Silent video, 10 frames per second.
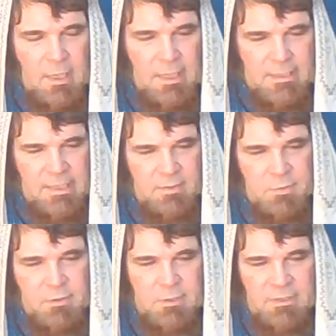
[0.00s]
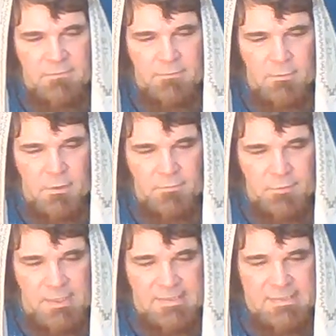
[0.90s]
and Hebrew of
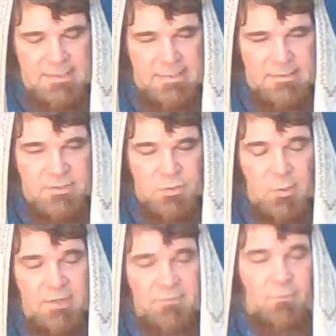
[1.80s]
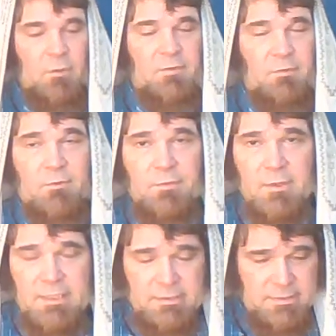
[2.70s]
36, 24 through
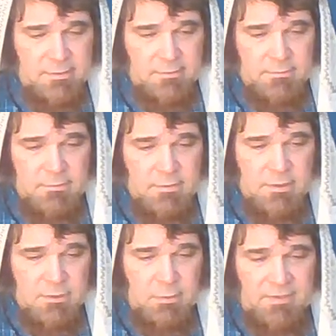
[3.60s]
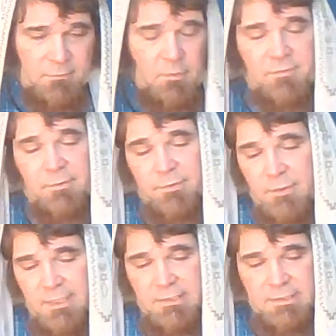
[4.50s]
32. 24 through
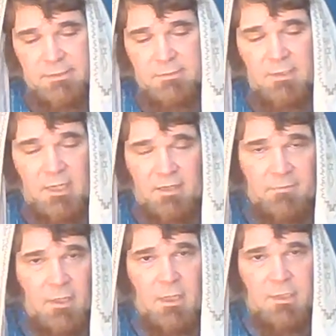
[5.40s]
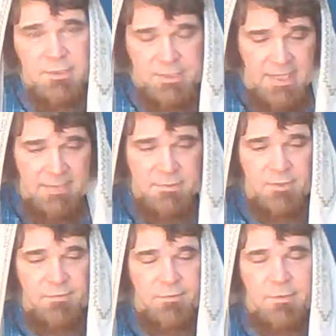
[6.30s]
32 of
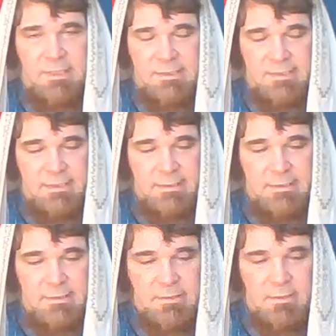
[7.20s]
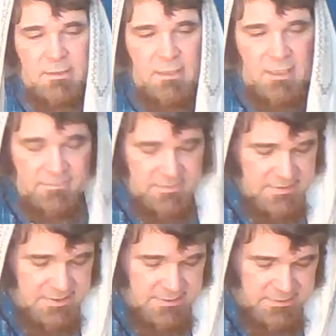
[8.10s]
chapter 36 of
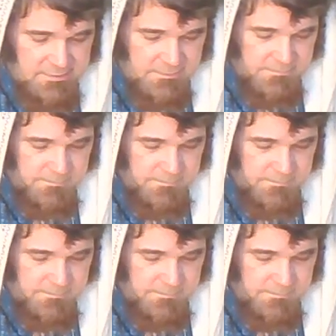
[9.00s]
Ezekiel.